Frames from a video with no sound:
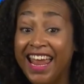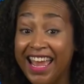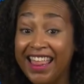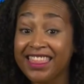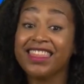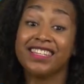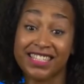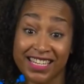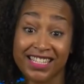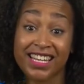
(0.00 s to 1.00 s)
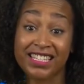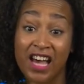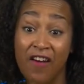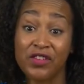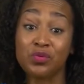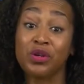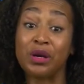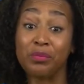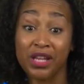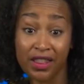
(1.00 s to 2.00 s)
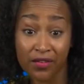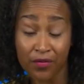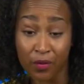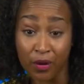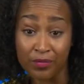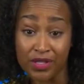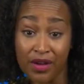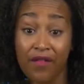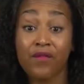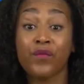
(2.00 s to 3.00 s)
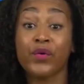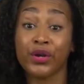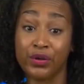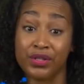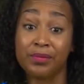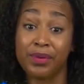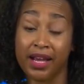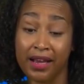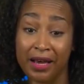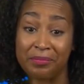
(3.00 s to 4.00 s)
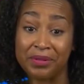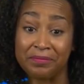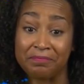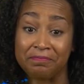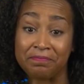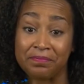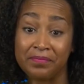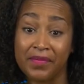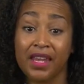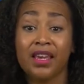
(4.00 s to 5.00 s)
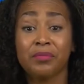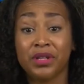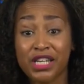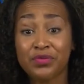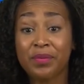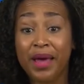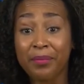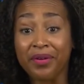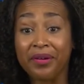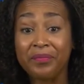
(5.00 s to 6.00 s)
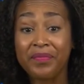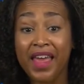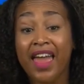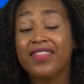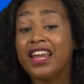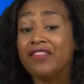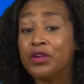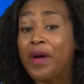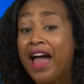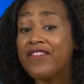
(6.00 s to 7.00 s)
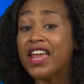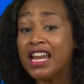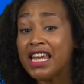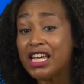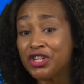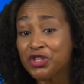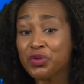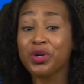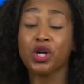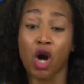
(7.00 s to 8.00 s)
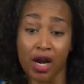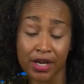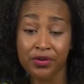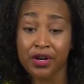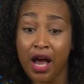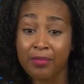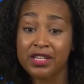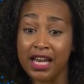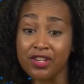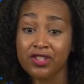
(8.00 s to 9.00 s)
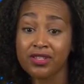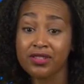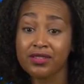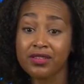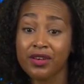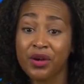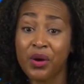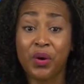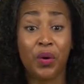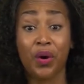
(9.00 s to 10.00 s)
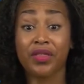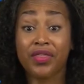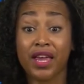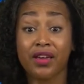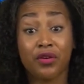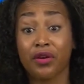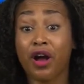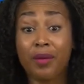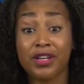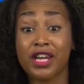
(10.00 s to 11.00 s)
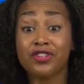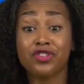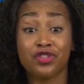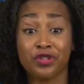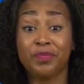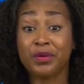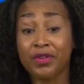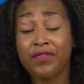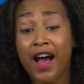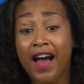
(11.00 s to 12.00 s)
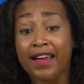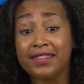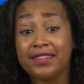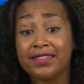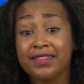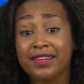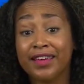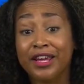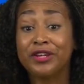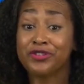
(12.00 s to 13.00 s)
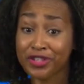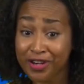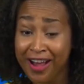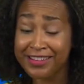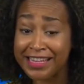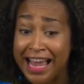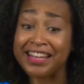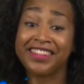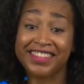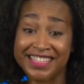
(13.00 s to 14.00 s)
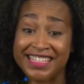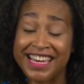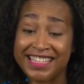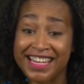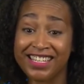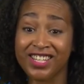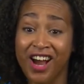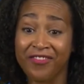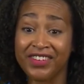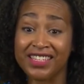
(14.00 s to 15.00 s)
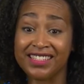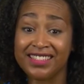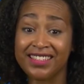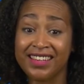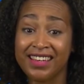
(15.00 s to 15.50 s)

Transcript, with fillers: and the DSS office will complete the forms for you to pick up. Please remember that if you have any issues regarding your accommodations or think your accommodation should be revised, you should contact the DSS office.